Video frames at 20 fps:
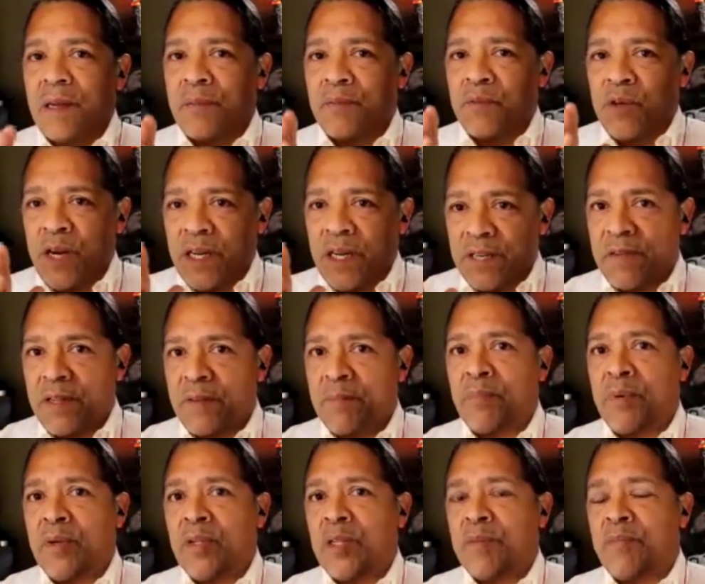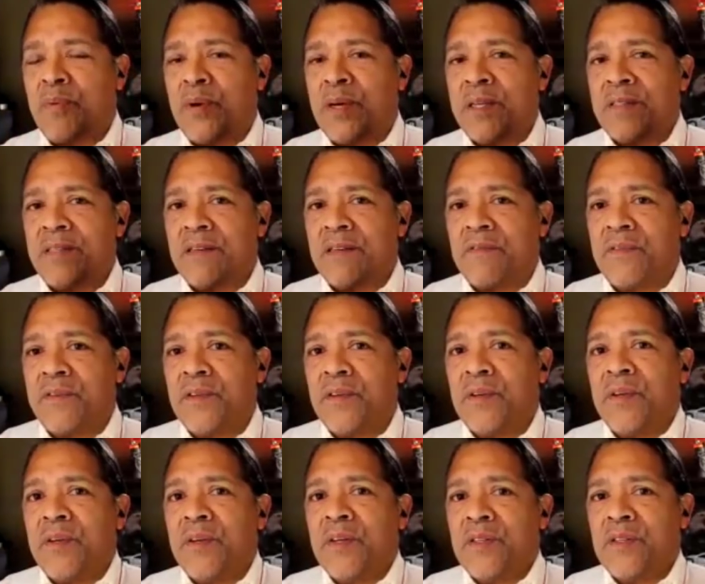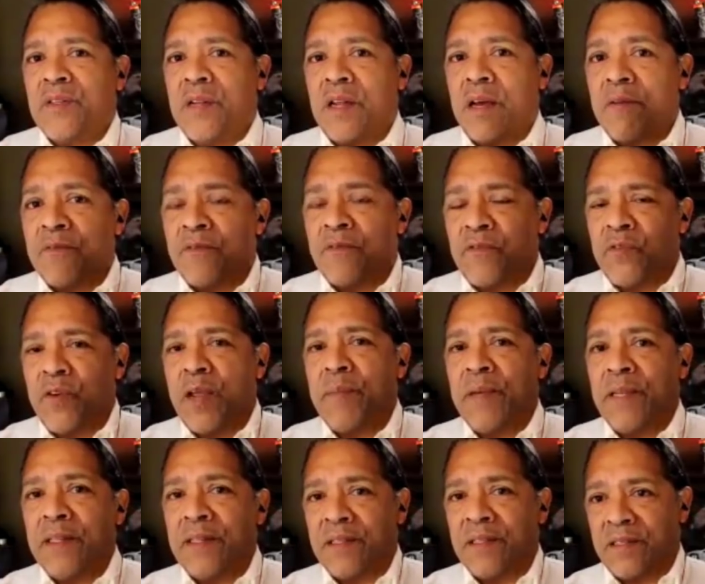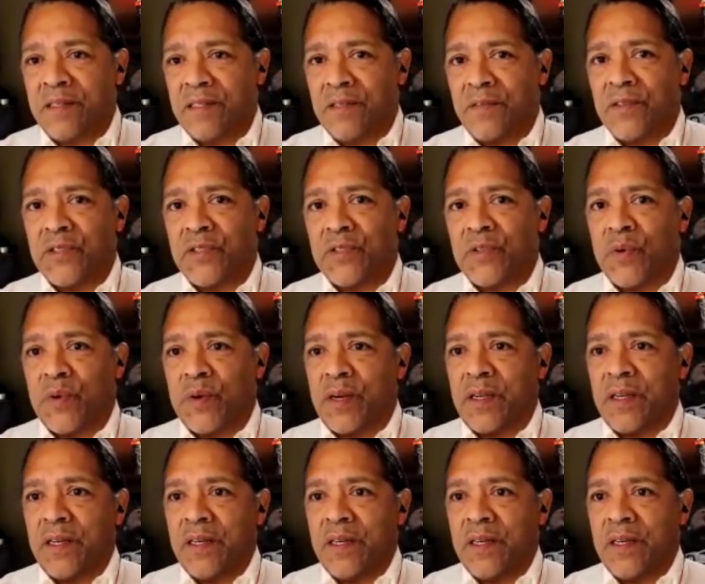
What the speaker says: I'm trying to give it in bullet points there for you. So now I'm framing the silver story.